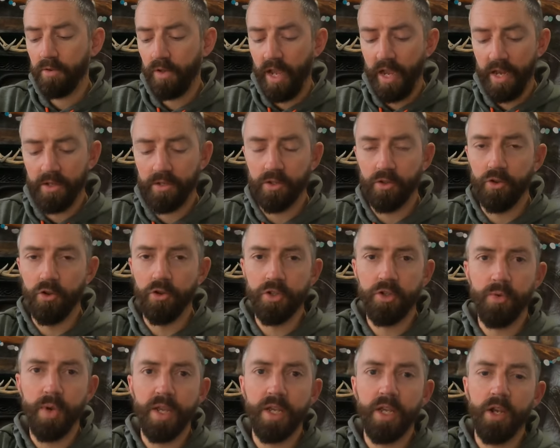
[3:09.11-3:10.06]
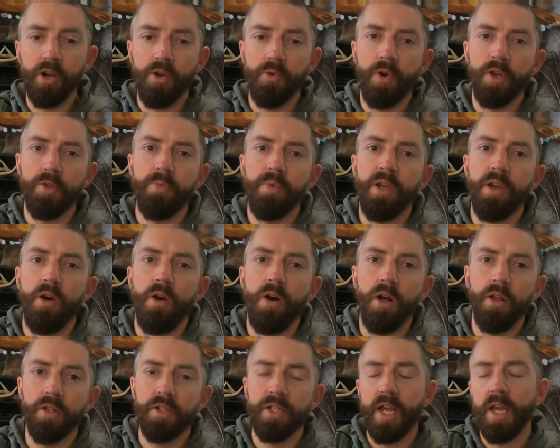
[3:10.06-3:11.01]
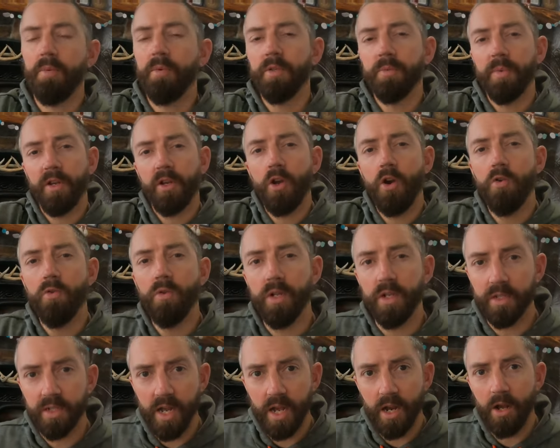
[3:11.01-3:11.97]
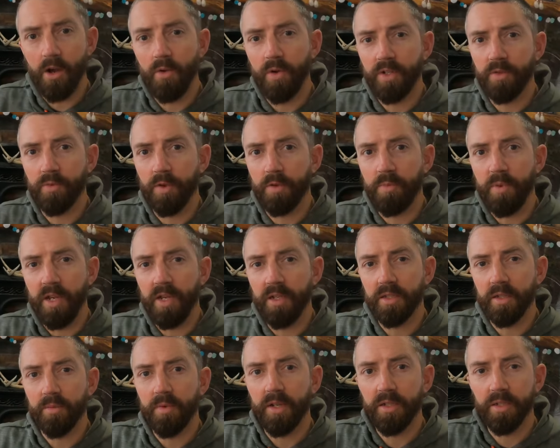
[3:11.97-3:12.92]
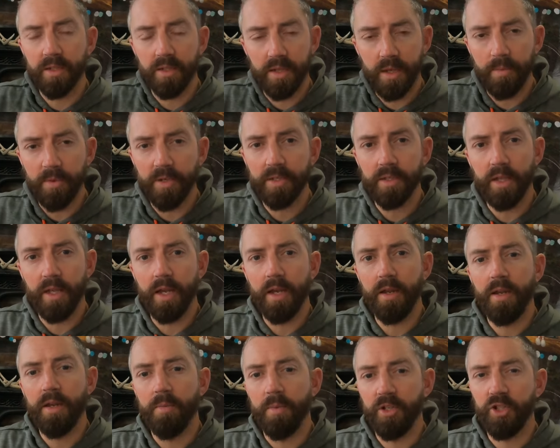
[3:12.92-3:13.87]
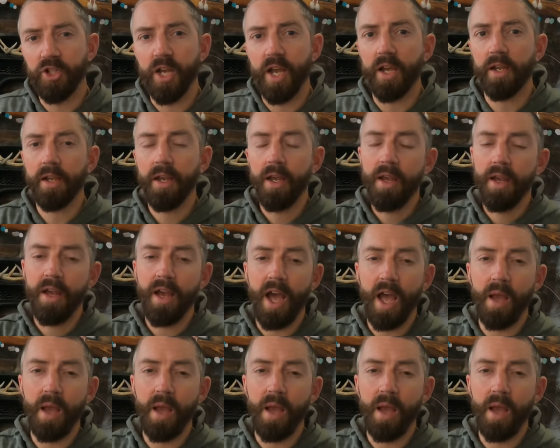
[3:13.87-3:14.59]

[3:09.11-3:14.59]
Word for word: Okay, so those two I carry with me all the time because my coat is not always with me. Sometimes it's at my sled, my shack.